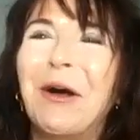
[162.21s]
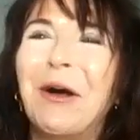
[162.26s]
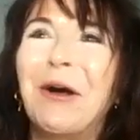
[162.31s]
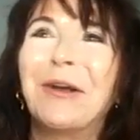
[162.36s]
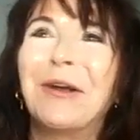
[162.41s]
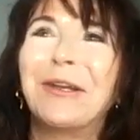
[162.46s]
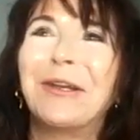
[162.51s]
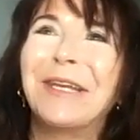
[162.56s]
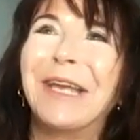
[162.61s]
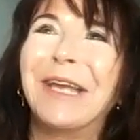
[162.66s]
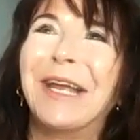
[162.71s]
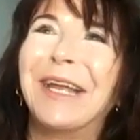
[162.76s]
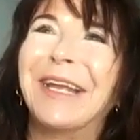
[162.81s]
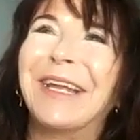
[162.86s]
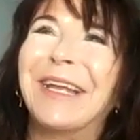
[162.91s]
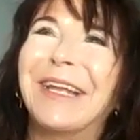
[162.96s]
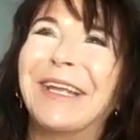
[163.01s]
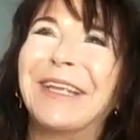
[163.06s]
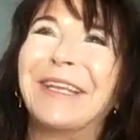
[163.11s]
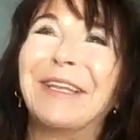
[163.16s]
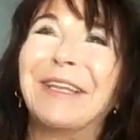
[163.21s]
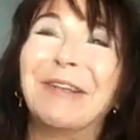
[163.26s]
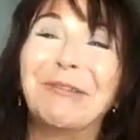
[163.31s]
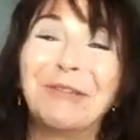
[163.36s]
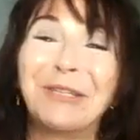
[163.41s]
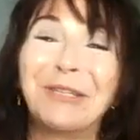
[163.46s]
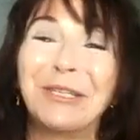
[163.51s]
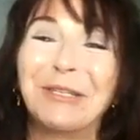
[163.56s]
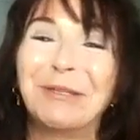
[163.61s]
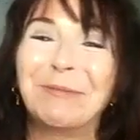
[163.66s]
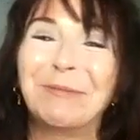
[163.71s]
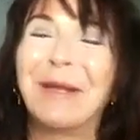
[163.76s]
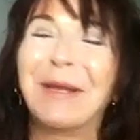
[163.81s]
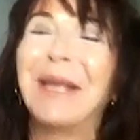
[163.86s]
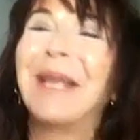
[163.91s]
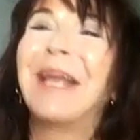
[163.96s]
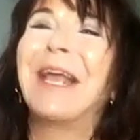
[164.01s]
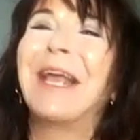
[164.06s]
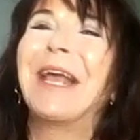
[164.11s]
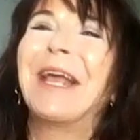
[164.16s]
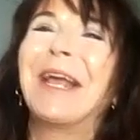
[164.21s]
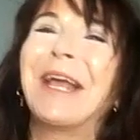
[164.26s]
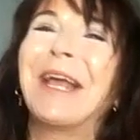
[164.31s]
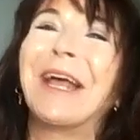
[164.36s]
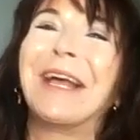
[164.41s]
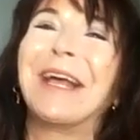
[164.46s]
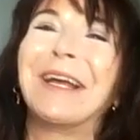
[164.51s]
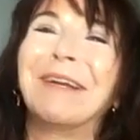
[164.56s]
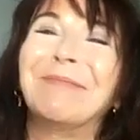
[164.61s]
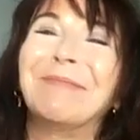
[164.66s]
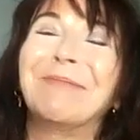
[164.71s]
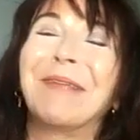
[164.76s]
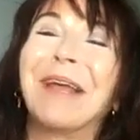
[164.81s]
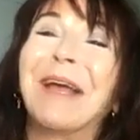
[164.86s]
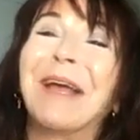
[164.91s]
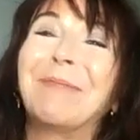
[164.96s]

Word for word: on YouTube um,